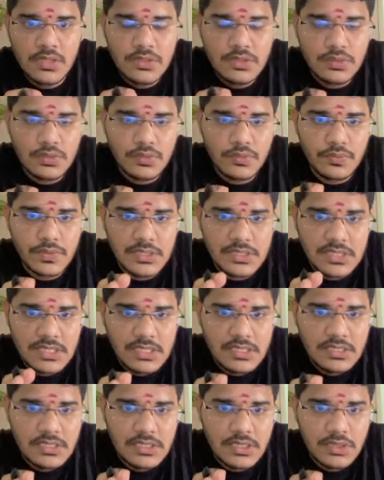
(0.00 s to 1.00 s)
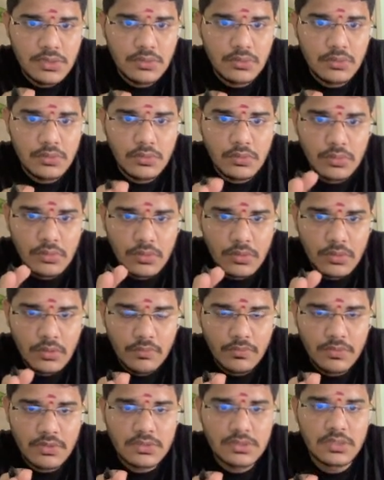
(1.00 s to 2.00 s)
So we just need to do
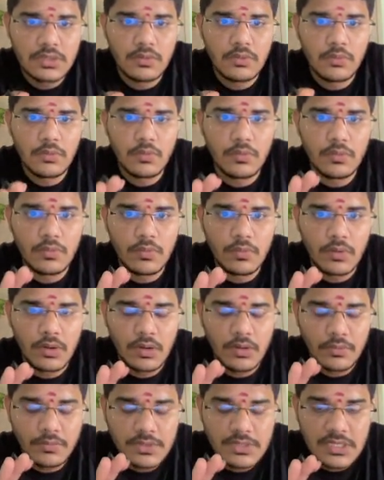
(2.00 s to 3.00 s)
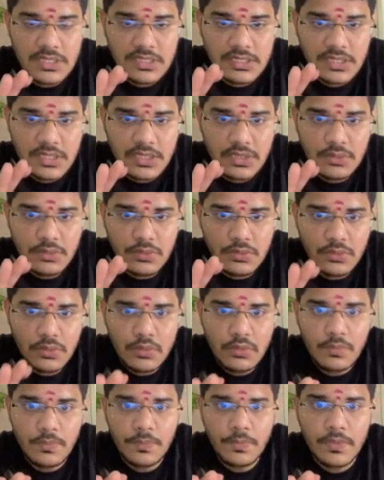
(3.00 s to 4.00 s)
we just need to
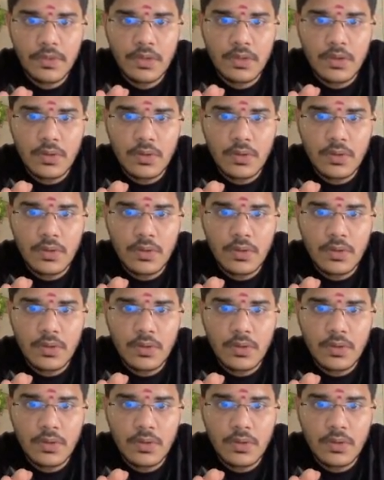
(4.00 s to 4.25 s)
know